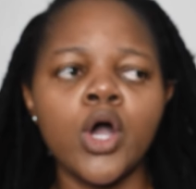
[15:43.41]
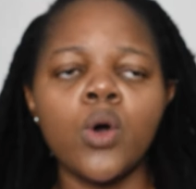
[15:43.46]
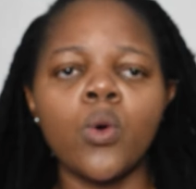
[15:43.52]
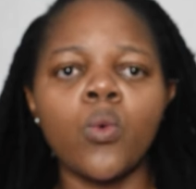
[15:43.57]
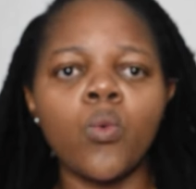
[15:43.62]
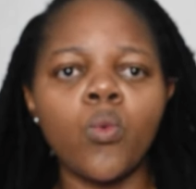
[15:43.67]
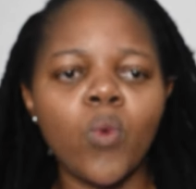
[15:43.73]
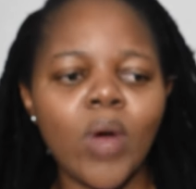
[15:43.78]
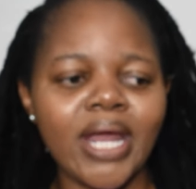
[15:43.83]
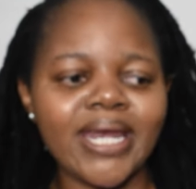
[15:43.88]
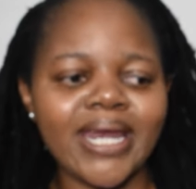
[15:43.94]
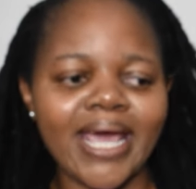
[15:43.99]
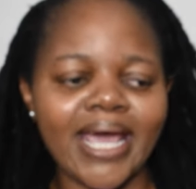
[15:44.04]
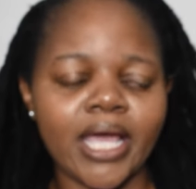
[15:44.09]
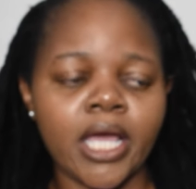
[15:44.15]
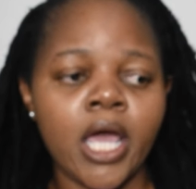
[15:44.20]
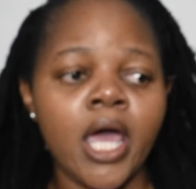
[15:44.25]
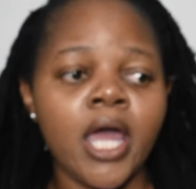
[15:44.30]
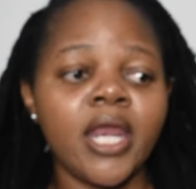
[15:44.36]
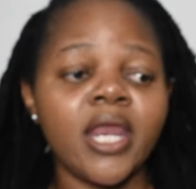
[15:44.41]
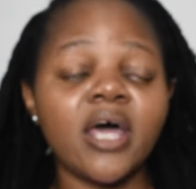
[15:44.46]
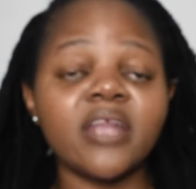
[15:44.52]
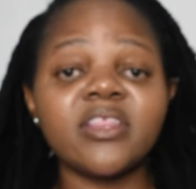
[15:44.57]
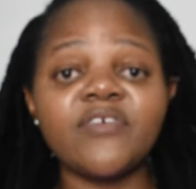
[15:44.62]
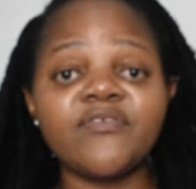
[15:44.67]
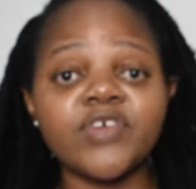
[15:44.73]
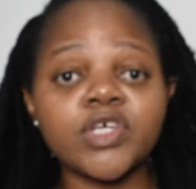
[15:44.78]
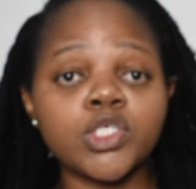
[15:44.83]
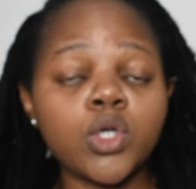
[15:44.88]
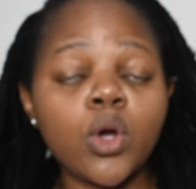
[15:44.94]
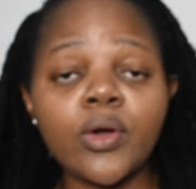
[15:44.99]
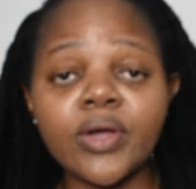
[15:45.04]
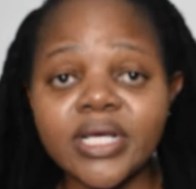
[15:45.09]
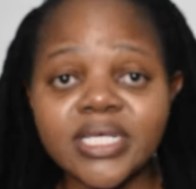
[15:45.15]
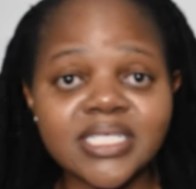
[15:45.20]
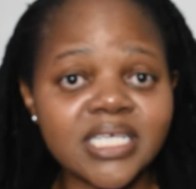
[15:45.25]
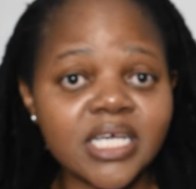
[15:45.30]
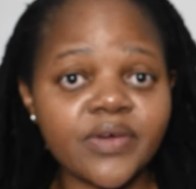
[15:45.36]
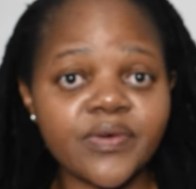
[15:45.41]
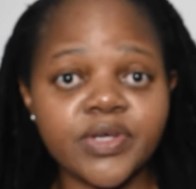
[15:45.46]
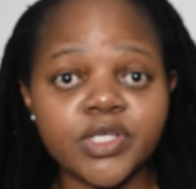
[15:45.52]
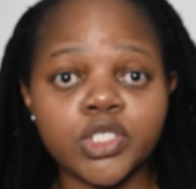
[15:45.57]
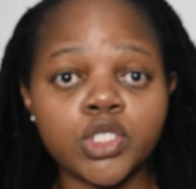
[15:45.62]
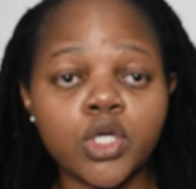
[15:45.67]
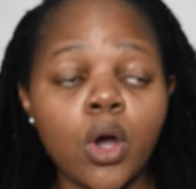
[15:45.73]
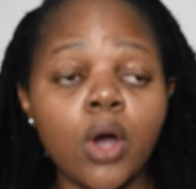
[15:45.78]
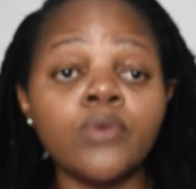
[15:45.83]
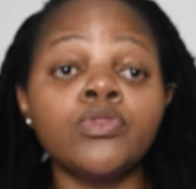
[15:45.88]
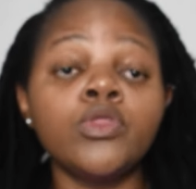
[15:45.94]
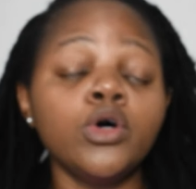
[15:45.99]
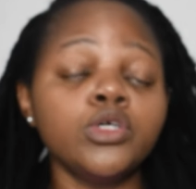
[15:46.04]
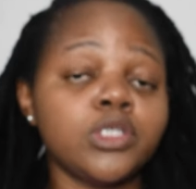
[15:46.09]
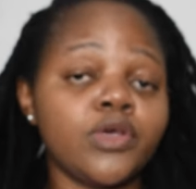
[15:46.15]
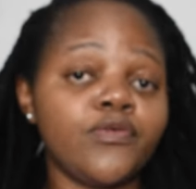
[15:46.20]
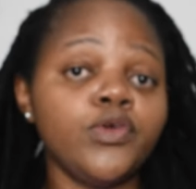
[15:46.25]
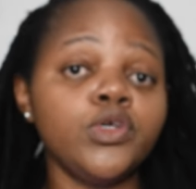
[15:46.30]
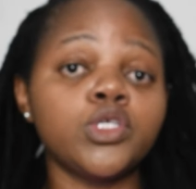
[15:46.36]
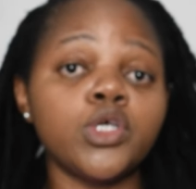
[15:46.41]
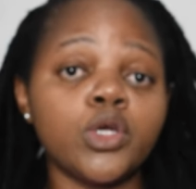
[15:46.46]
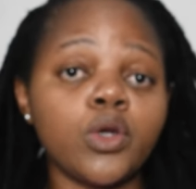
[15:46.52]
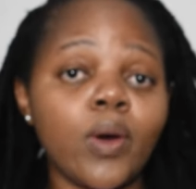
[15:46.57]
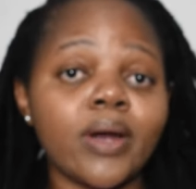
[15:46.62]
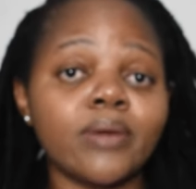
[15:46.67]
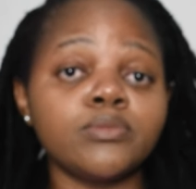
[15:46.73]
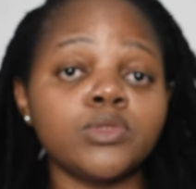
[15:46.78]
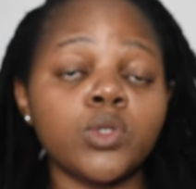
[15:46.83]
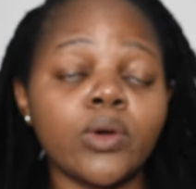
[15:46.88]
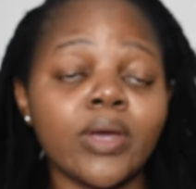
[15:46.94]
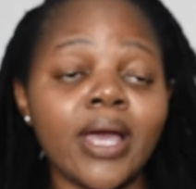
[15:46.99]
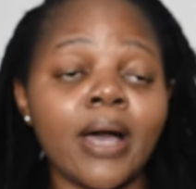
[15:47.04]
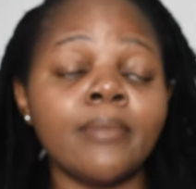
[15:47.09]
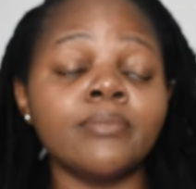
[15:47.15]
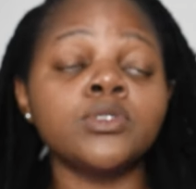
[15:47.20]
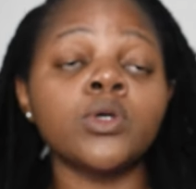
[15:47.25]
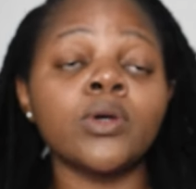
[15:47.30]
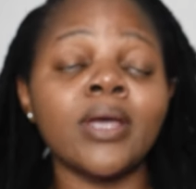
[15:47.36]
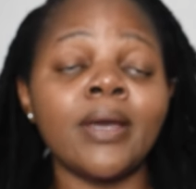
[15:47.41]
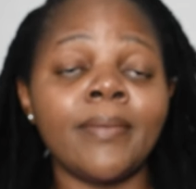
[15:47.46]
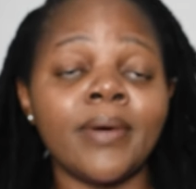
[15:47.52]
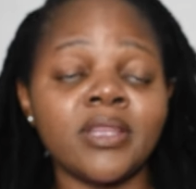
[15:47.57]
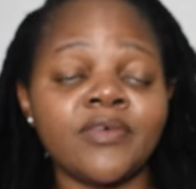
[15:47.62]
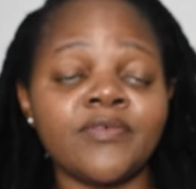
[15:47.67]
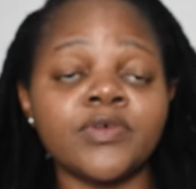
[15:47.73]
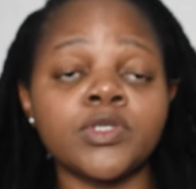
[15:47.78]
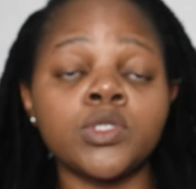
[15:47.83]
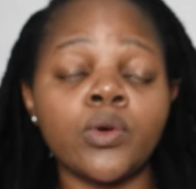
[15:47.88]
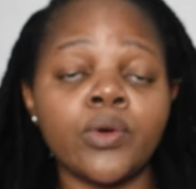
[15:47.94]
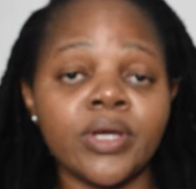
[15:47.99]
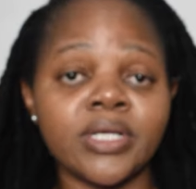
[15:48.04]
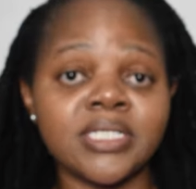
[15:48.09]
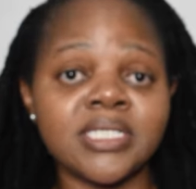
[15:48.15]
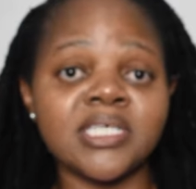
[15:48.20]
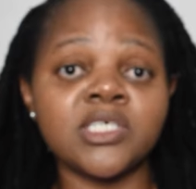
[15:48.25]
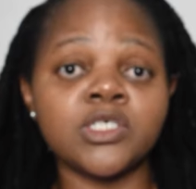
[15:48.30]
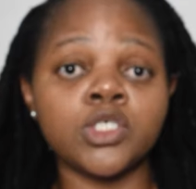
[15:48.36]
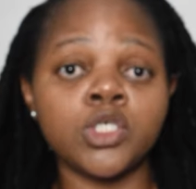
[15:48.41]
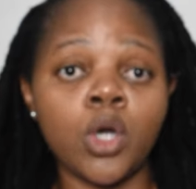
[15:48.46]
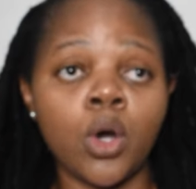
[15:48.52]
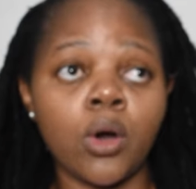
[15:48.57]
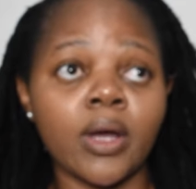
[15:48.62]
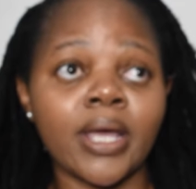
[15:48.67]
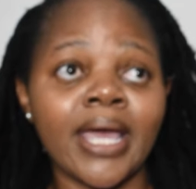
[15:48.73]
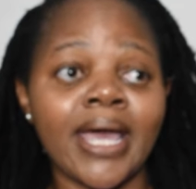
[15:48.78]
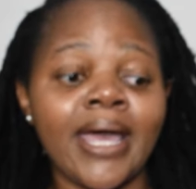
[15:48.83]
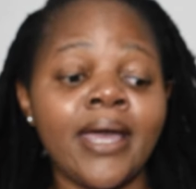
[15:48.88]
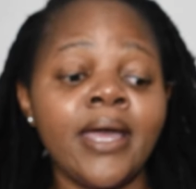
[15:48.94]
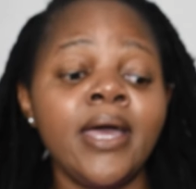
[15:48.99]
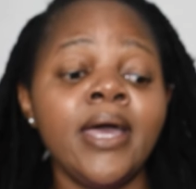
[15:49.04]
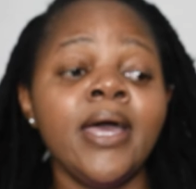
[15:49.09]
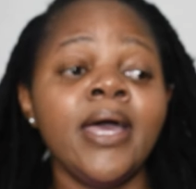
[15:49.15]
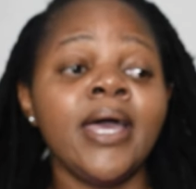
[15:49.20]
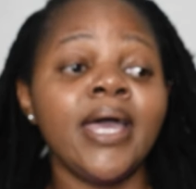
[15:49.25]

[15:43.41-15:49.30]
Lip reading: Winning. Now the Victoria's Secret show, those of you who don't know what I'm talking about the Victoria's Secret show, okay?